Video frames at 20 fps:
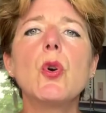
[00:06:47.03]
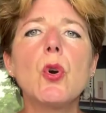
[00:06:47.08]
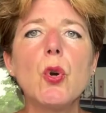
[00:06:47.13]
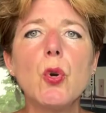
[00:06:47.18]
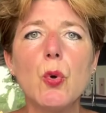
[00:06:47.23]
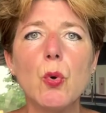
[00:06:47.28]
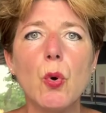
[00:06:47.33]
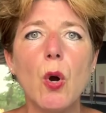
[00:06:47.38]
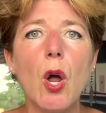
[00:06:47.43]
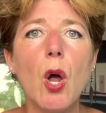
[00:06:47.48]

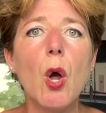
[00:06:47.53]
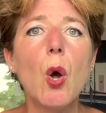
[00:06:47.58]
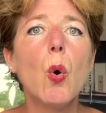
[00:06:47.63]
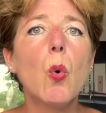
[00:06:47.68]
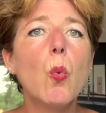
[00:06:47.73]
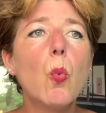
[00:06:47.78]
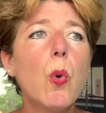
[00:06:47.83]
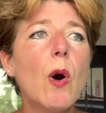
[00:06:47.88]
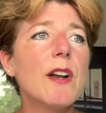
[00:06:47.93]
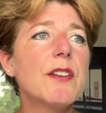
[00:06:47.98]
clue
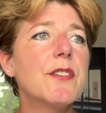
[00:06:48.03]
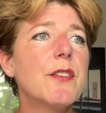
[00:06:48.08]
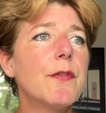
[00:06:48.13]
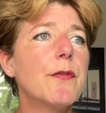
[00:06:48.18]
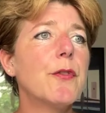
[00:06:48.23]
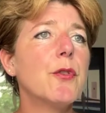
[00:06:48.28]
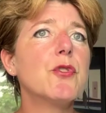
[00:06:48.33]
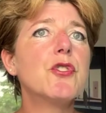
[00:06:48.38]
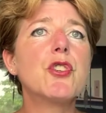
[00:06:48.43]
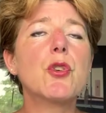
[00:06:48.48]
what the
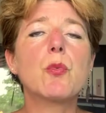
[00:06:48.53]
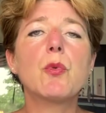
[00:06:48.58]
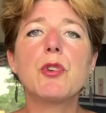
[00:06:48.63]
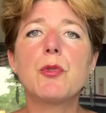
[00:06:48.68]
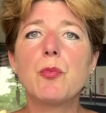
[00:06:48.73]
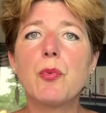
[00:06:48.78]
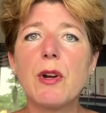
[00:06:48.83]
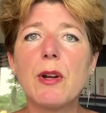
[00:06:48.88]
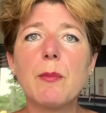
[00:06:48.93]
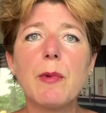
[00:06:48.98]
future
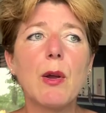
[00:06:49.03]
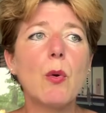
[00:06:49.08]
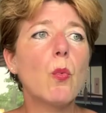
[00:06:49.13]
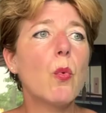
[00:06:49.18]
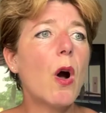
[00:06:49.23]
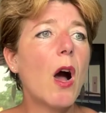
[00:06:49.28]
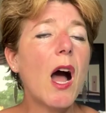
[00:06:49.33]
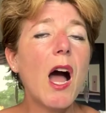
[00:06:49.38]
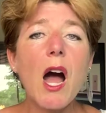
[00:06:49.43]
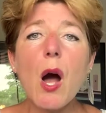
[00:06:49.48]
would bring me,
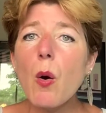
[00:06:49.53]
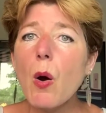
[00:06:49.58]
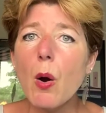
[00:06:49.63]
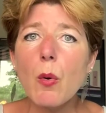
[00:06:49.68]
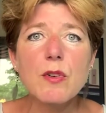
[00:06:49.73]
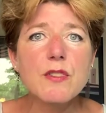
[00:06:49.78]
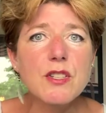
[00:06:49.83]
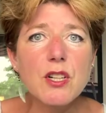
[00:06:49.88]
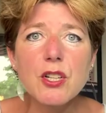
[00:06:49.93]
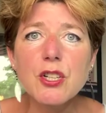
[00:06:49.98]
how I
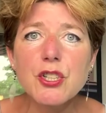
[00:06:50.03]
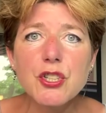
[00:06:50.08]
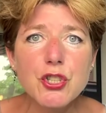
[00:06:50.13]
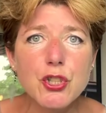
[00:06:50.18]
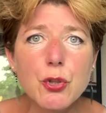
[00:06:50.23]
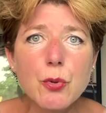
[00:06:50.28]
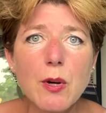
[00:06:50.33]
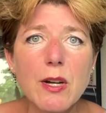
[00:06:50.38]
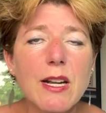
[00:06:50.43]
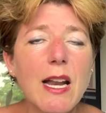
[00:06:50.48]
was going to
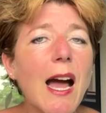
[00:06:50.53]
do it.